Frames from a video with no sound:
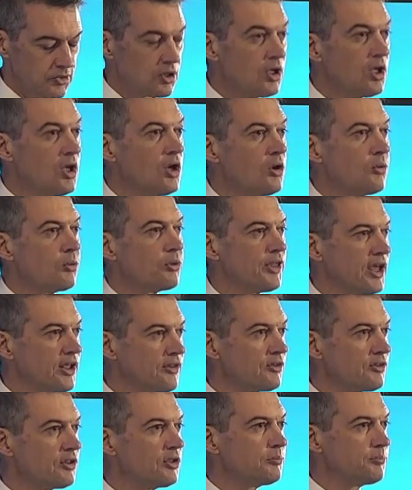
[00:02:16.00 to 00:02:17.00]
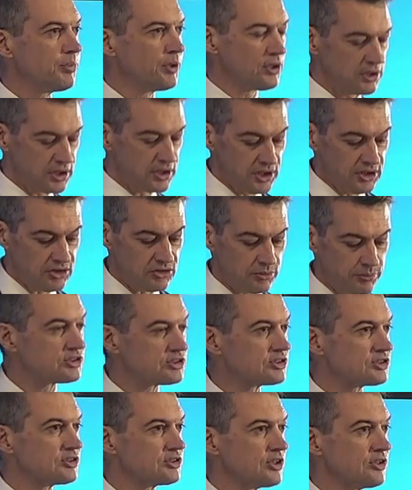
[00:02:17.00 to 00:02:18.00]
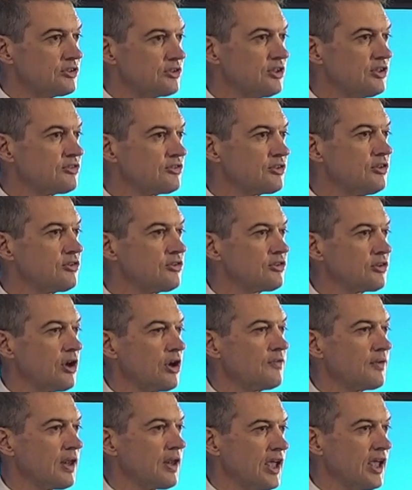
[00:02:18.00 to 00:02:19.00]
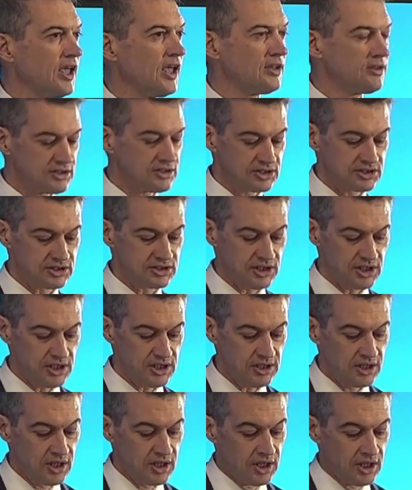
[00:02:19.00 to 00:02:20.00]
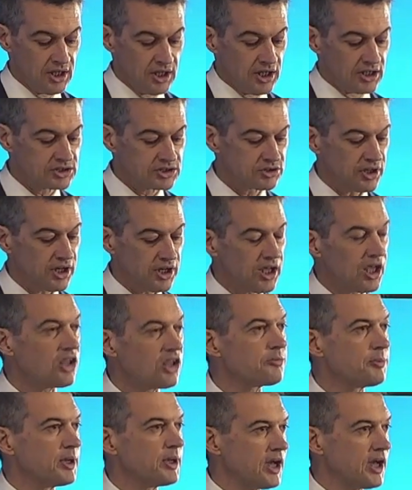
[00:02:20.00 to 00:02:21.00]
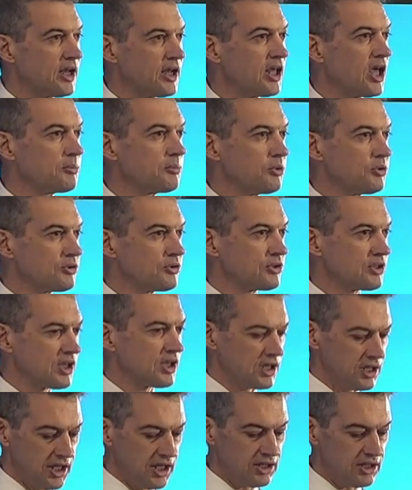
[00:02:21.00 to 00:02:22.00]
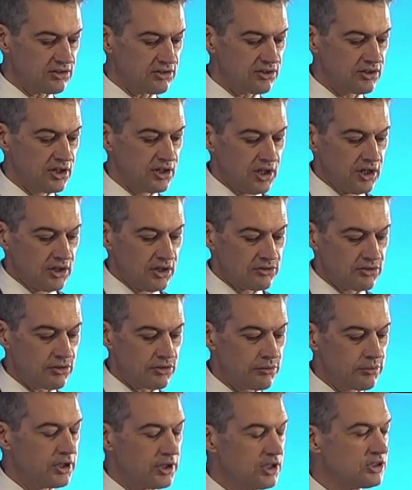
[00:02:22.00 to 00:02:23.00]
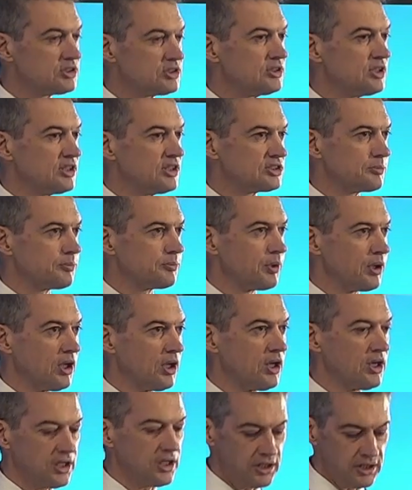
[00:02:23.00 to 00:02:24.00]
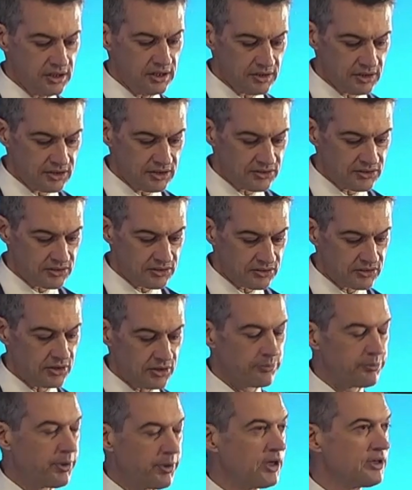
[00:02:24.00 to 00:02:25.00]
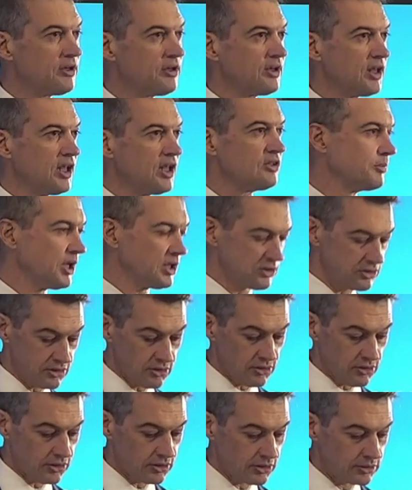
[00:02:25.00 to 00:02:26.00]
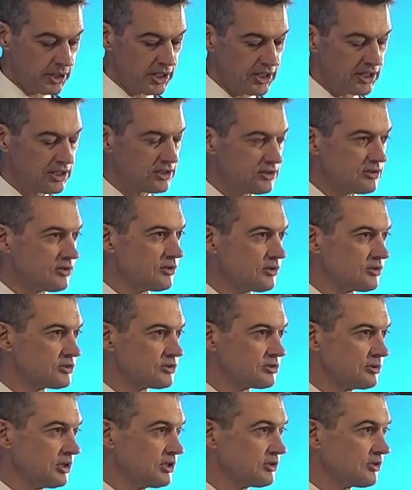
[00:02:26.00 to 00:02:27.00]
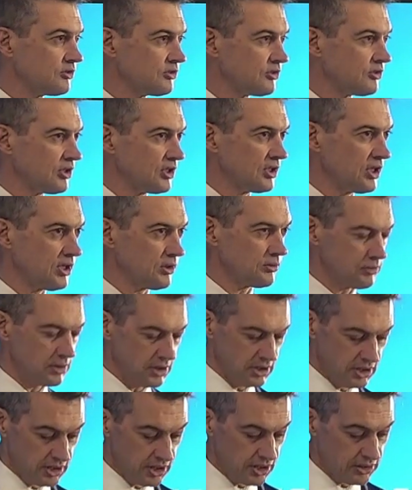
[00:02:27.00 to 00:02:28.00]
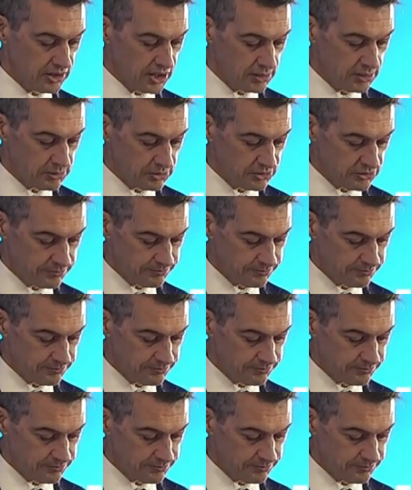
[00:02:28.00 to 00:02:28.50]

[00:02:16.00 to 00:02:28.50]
Without the ability to bridge the distance over land and sea, Australia has been unable to connect to the region and supply this abundant energy to the demand centres in our neighbours.